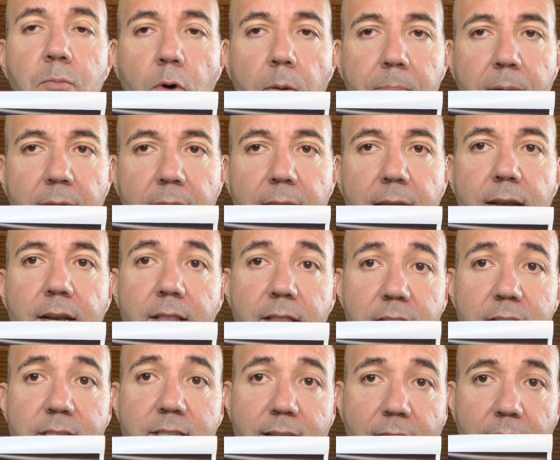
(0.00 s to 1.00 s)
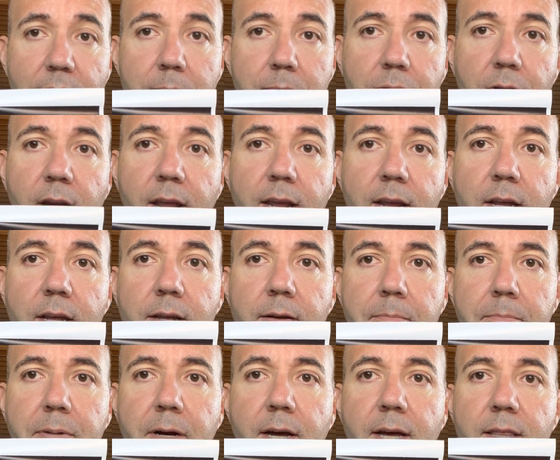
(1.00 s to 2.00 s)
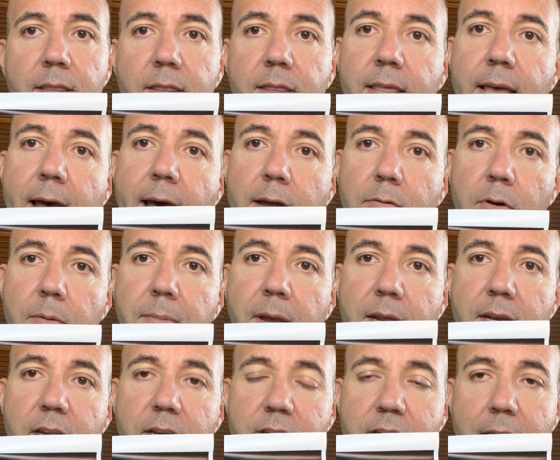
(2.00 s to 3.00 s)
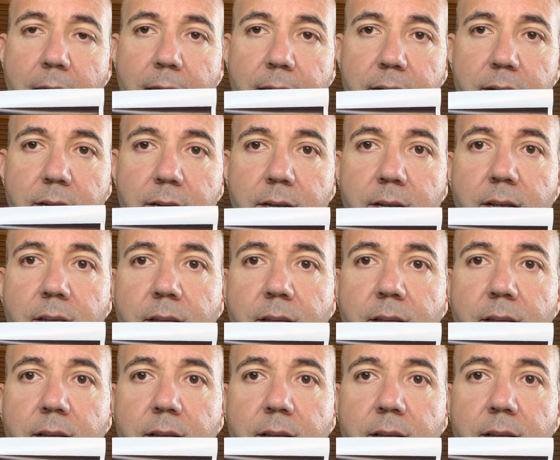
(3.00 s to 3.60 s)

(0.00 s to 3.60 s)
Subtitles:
more pain in this second break, but that remained intact.